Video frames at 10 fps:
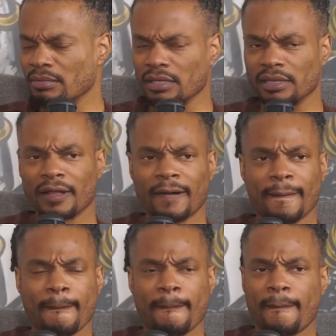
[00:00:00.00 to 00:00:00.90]
And,
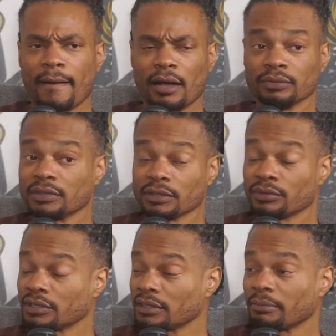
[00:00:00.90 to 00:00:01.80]
uh, it was it
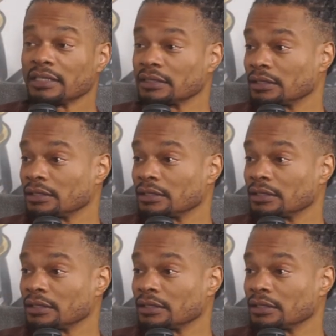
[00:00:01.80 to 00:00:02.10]
was just amazing.